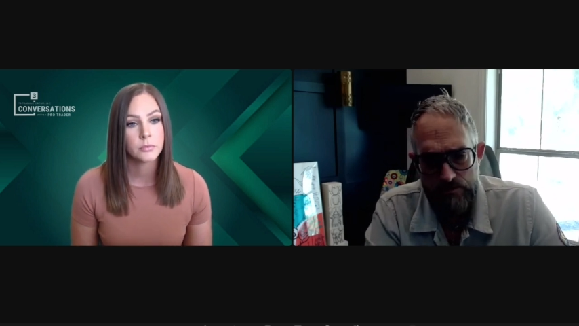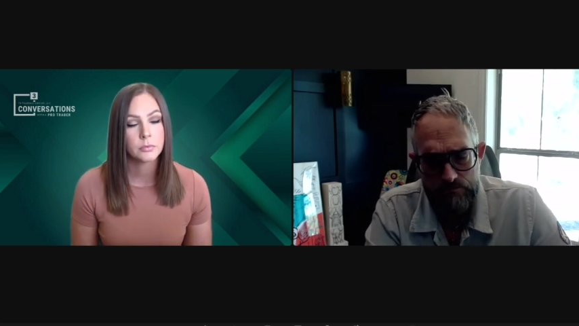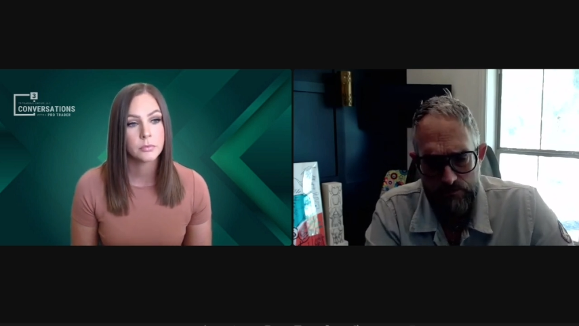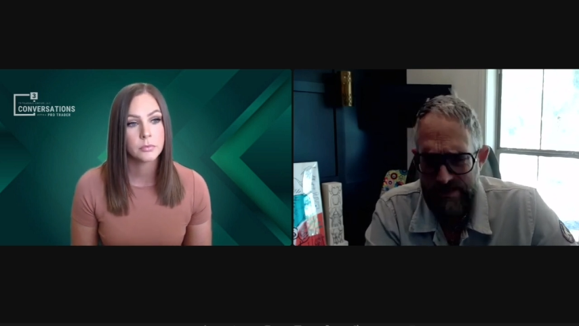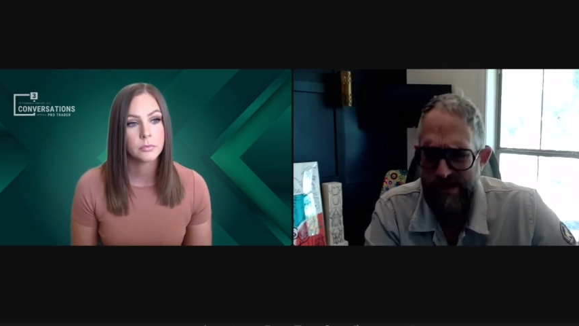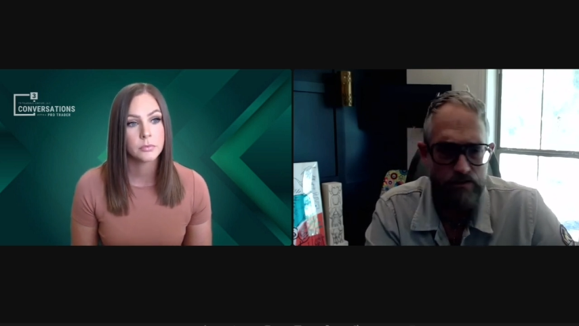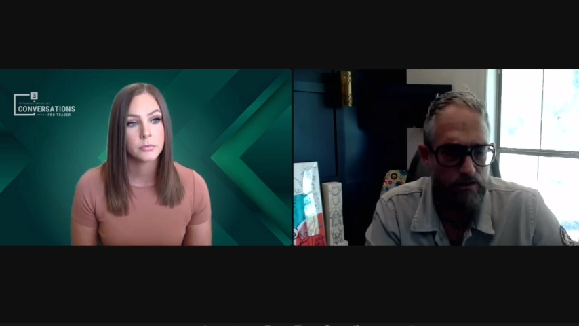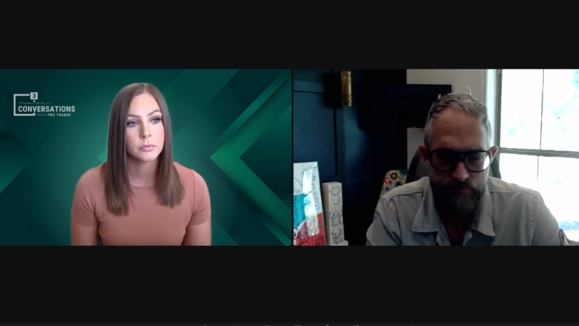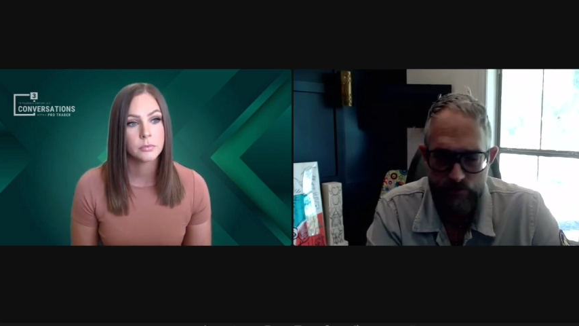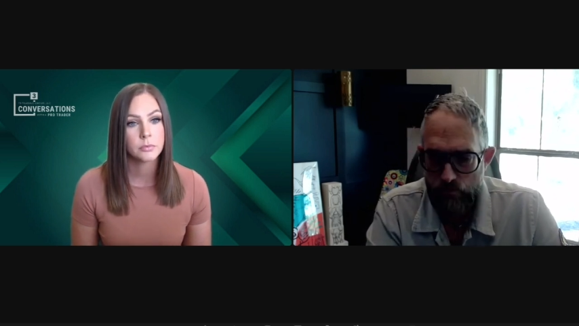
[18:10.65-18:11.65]
Speaker 1: like I loved
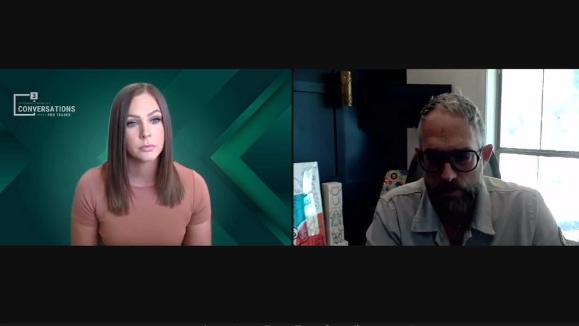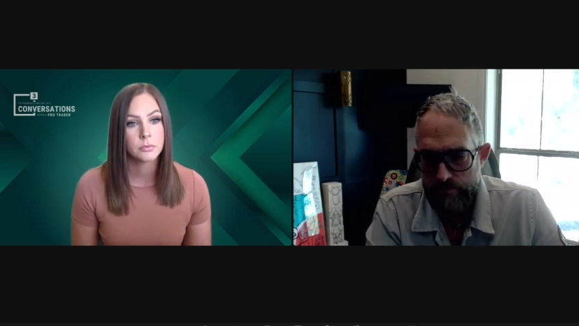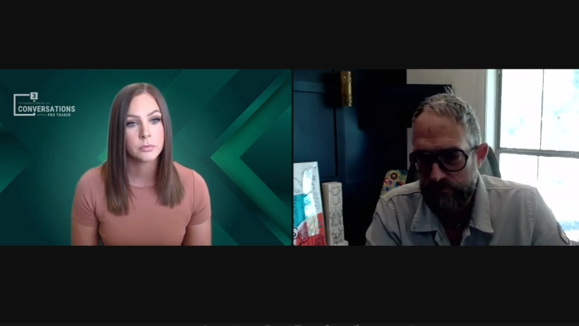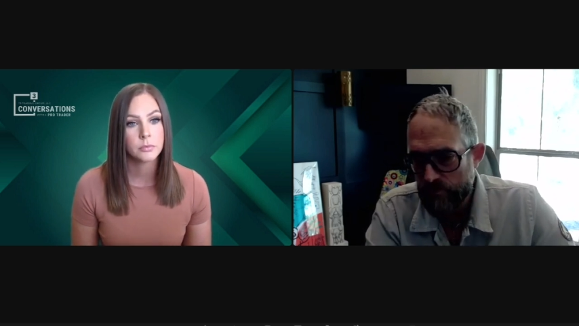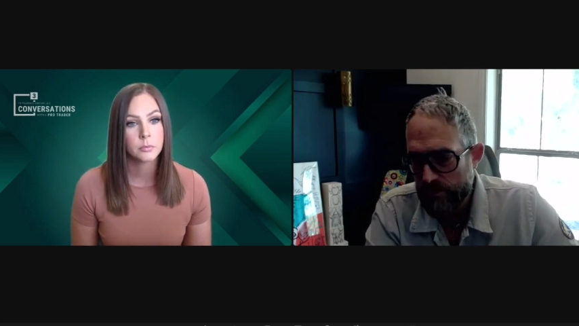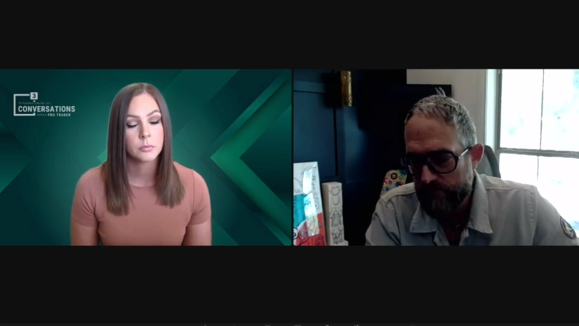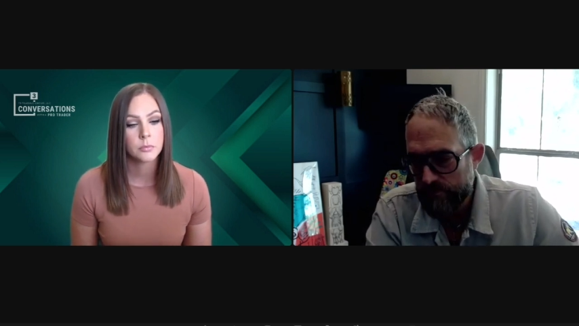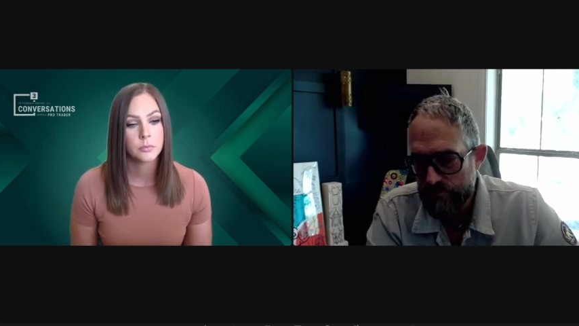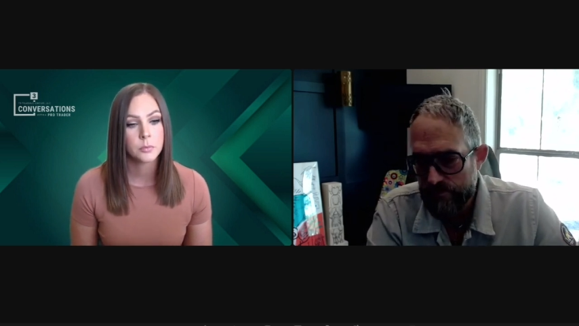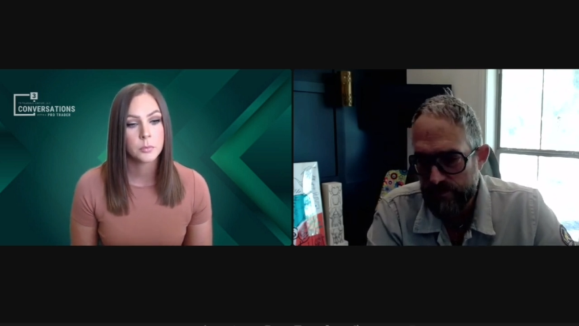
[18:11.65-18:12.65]
her way before ever
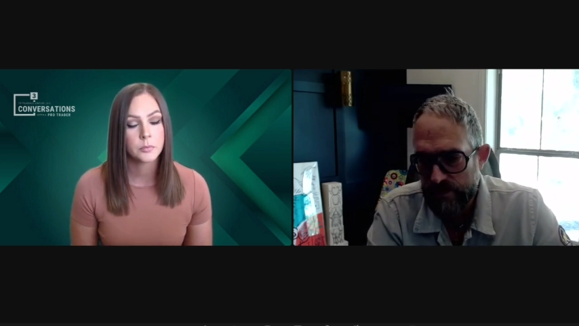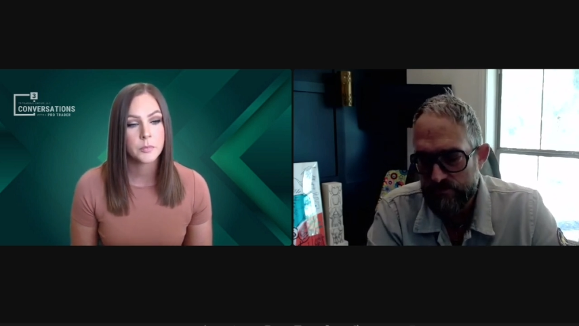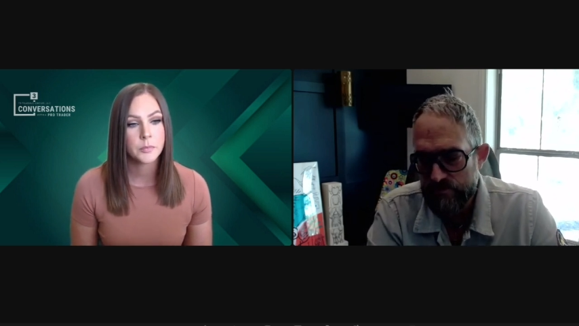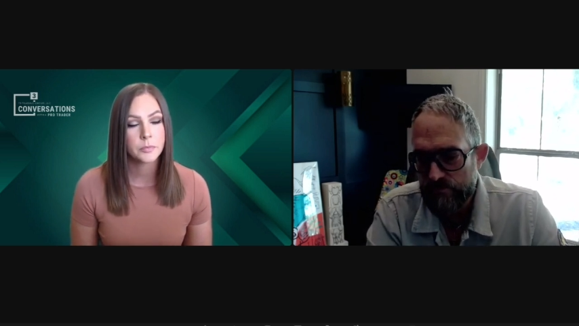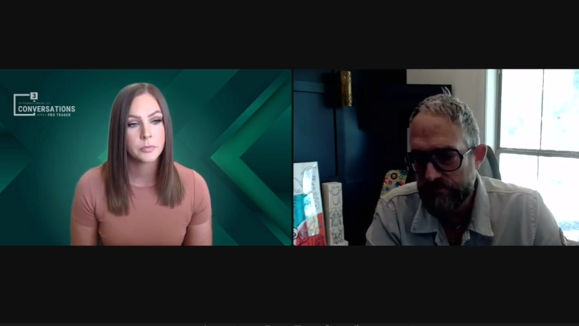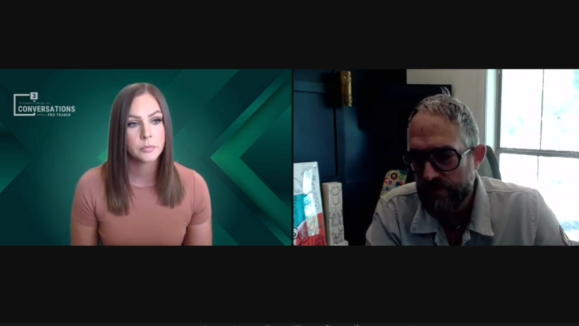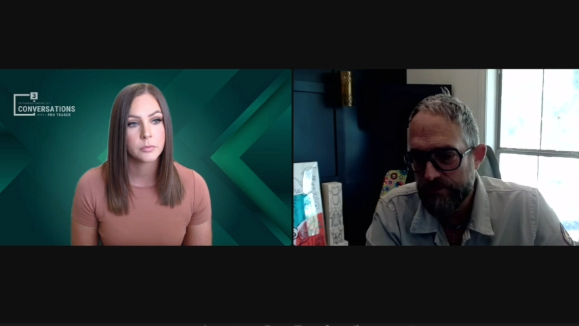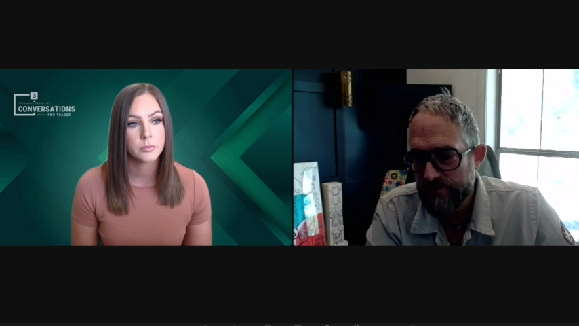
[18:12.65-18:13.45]
she became so famous.